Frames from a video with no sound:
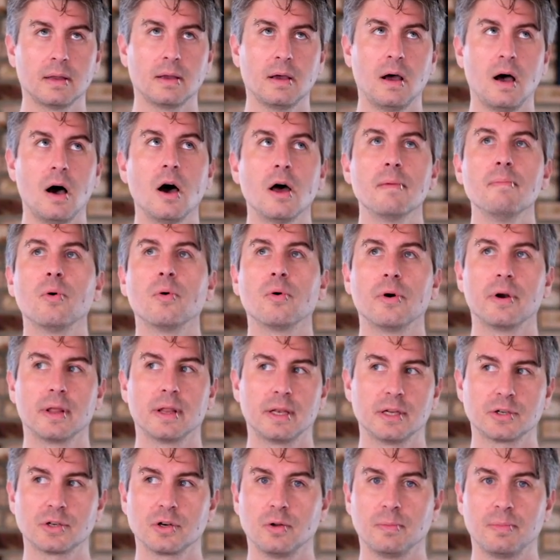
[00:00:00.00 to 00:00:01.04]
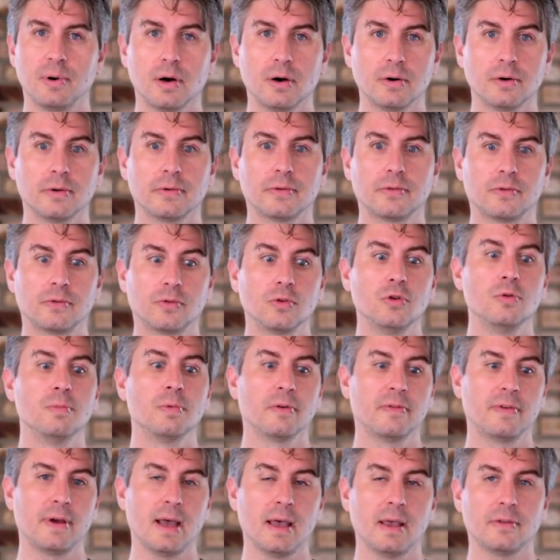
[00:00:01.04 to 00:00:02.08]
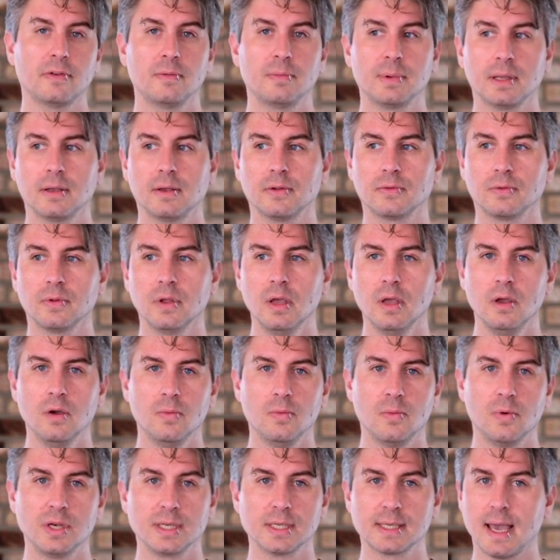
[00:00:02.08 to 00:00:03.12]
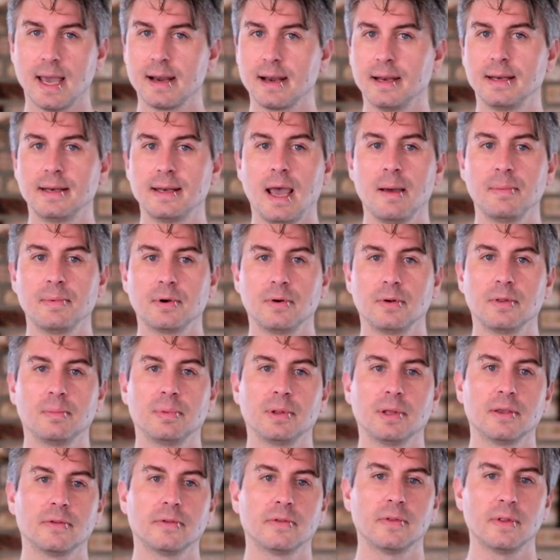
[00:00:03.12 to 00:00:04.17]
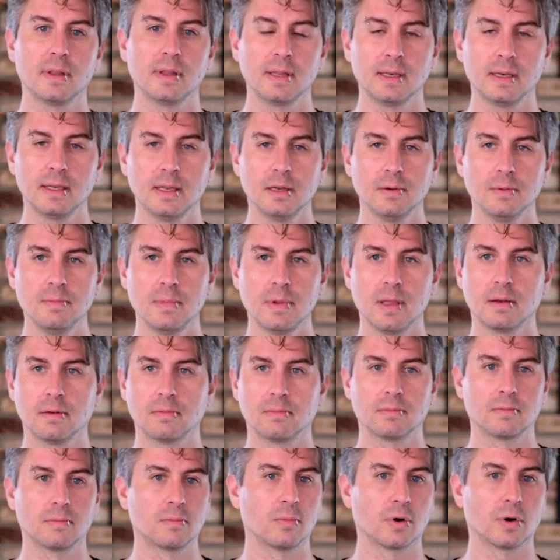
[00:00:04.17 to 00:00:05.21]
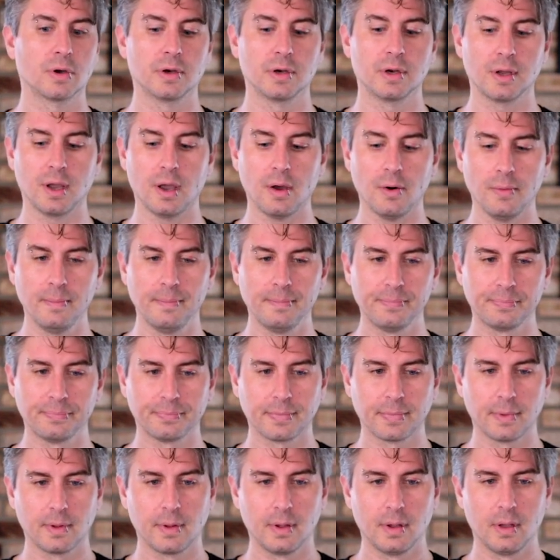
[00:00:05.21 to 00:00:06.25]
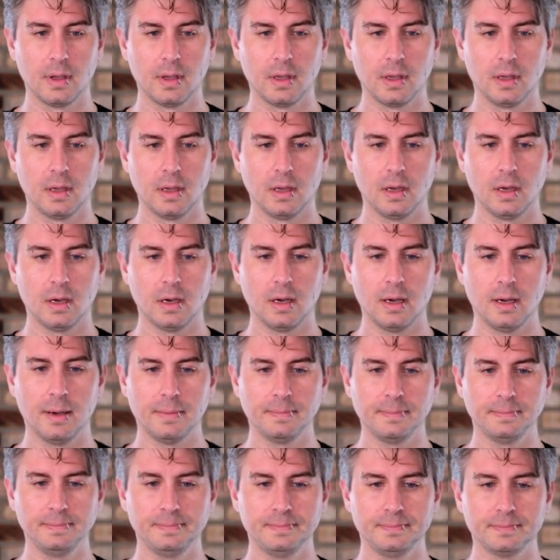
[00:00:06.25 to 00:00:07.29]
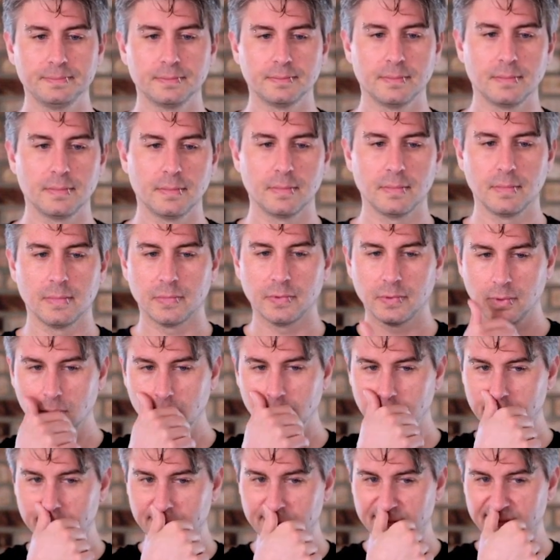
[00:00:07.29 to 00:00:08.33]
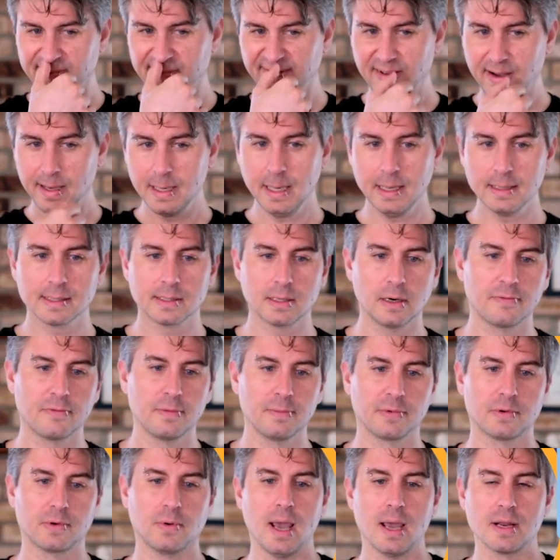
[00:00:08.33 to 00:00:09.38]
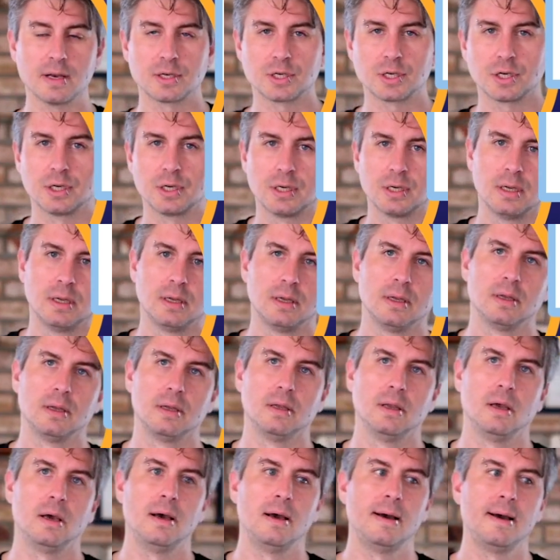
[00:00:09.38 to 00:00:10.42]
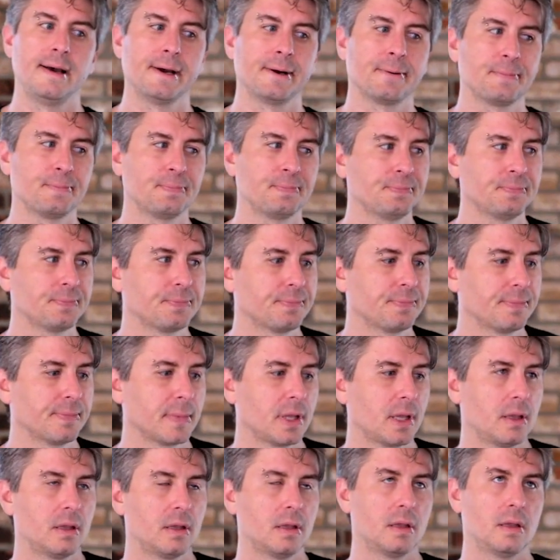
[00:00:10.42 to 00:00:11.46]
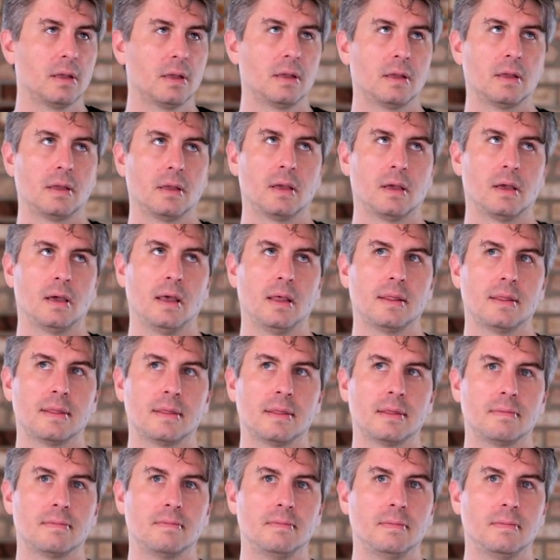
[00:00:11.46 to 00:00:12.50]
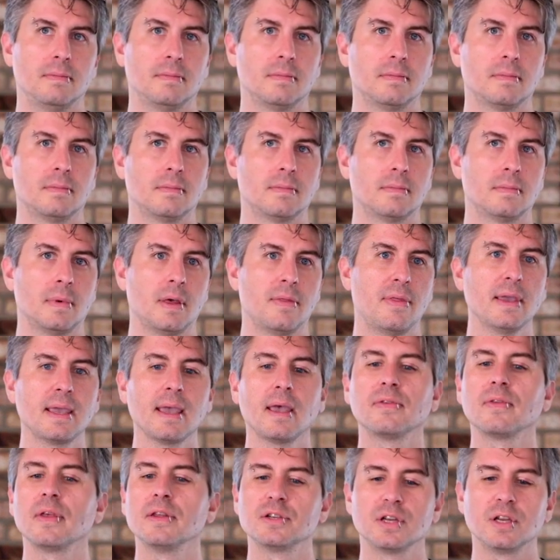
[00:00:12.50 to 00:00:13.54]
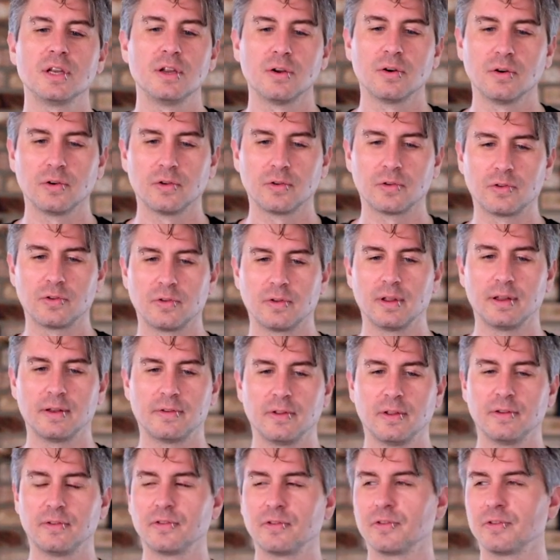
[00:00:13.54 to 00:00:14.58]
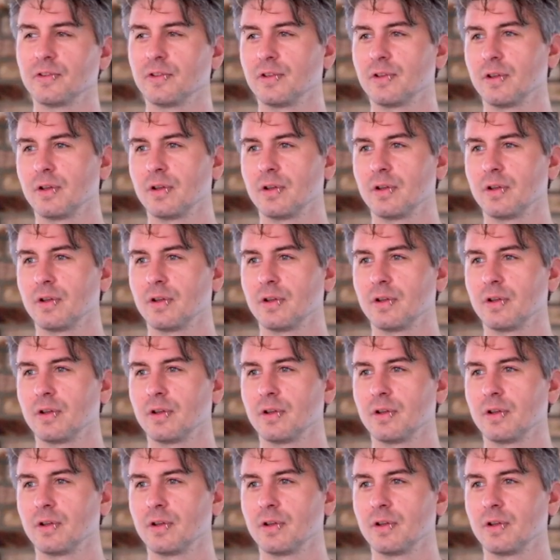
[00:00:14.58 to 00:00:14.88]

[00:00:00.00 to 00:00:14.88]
onboard additional partners super fast because we just add an adapter in the places that they need them and we're good to go. Um, so why not start from scratch? Um, I, I think as engineers, it's, it's